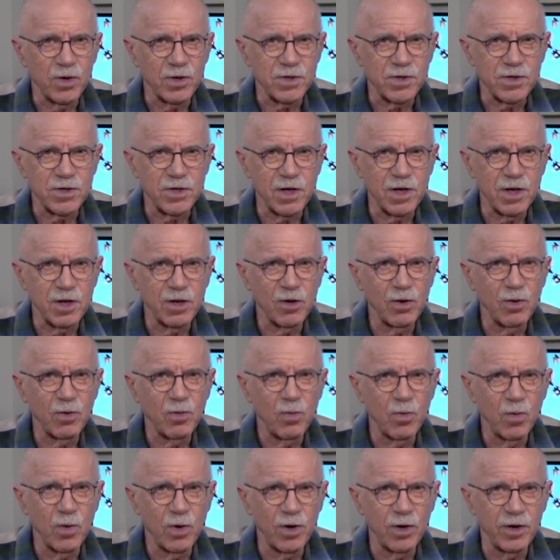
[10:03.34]
a single
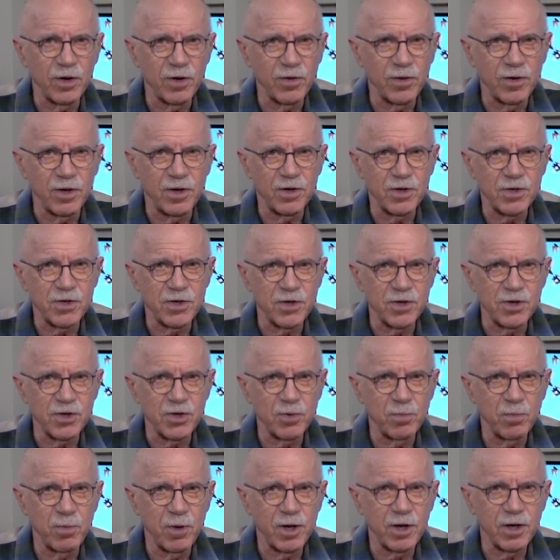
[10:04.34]
one of the
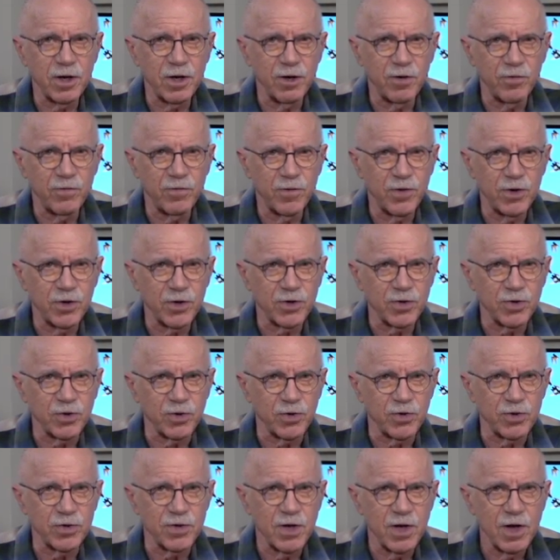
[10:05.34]
decision-making
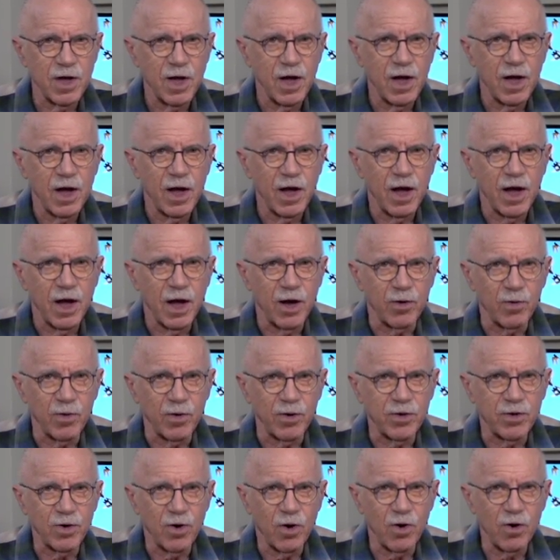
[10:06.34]
officials had
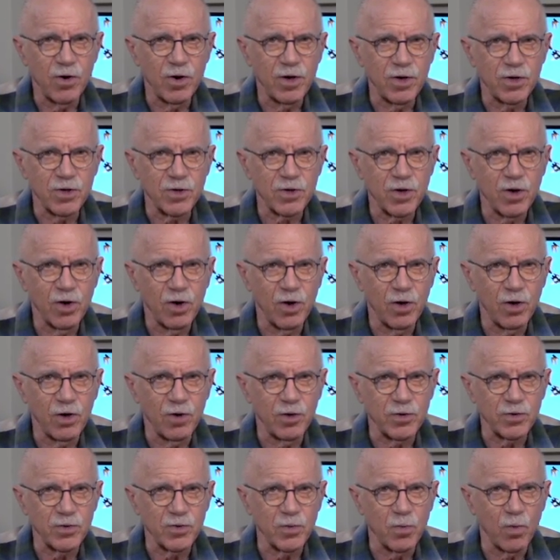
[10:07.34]
returned his
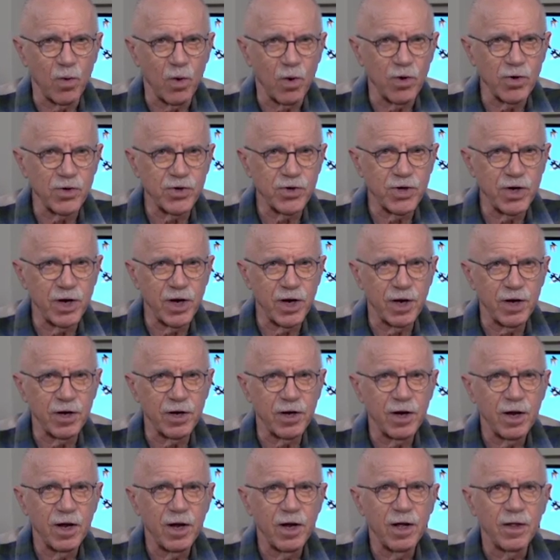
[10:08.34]
calls. Worse yet,
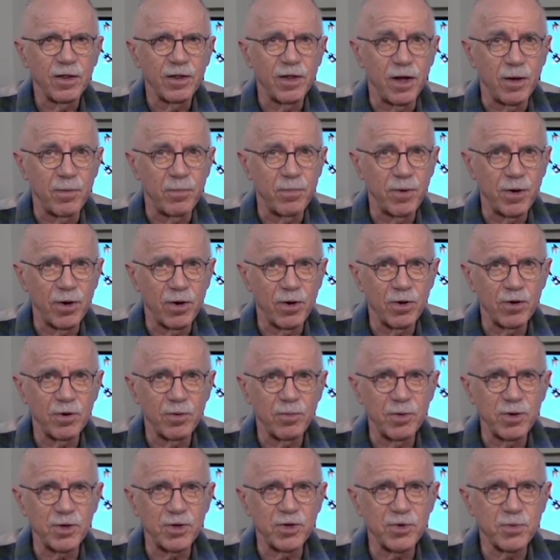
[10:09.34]
they appeared to
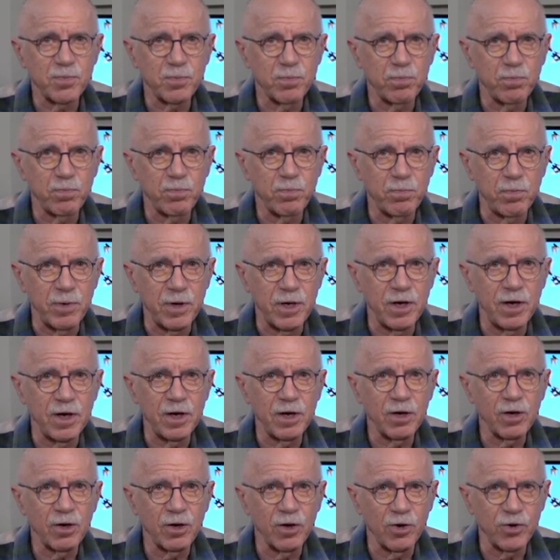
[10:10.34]
be
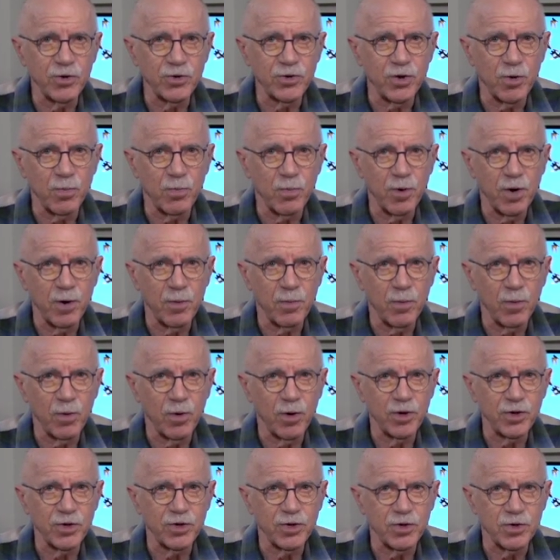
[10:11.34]
speeding closure
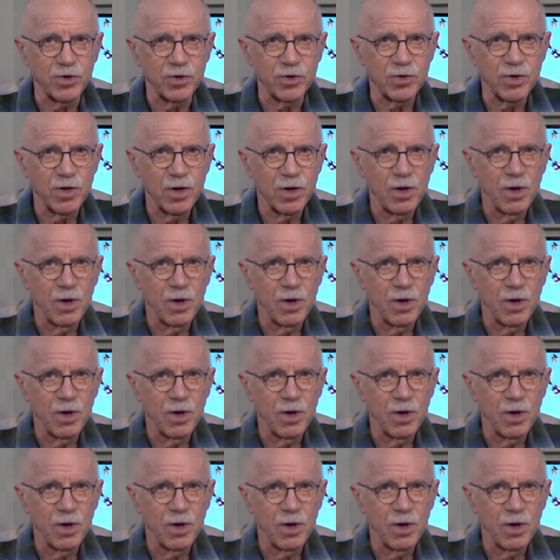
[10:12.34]
preparations.